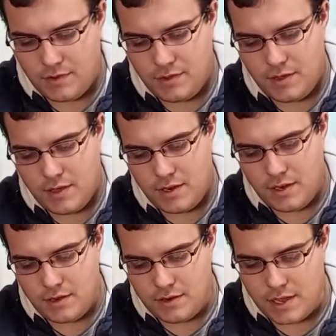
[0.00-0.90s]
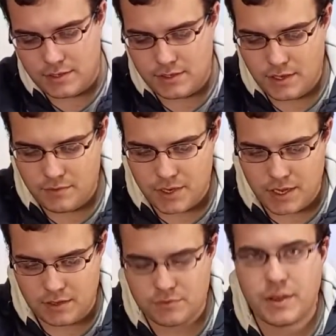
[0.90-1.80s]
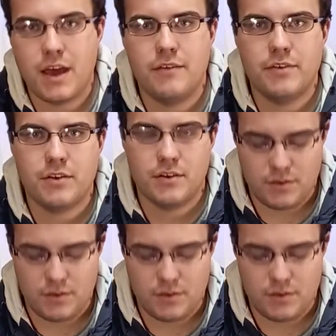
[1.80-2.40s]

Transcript: And then let's see what else we have here in the